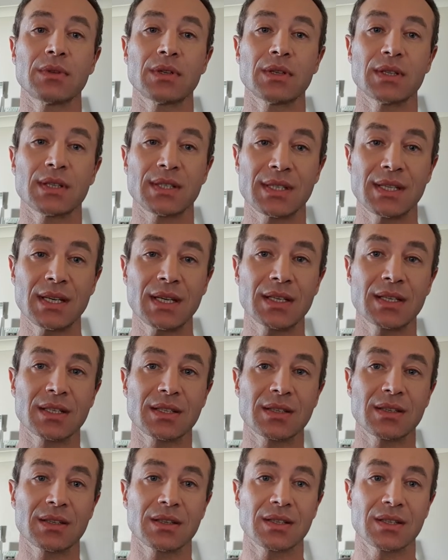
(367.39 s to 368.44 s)

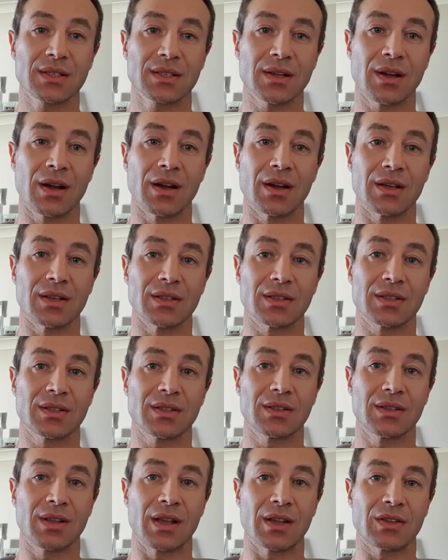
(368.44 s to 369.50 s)
six signs
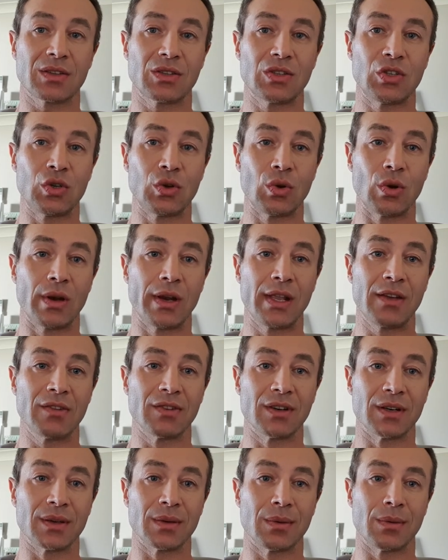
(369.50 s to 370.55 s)
that your
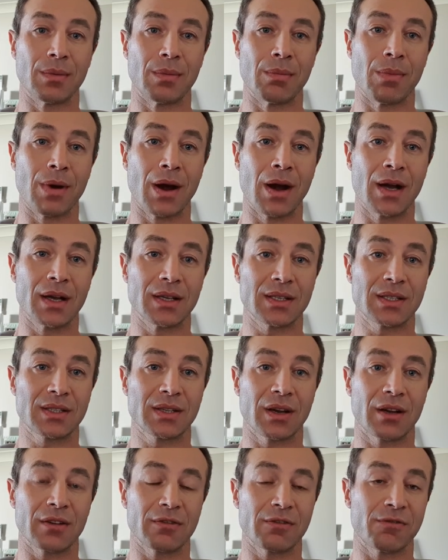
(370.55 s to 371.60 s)
liver might
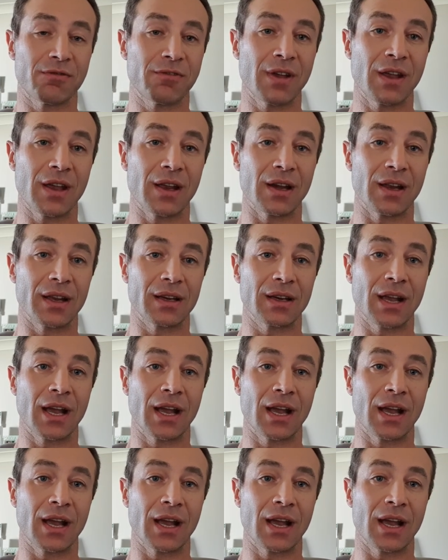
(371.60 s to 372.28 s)
start failing,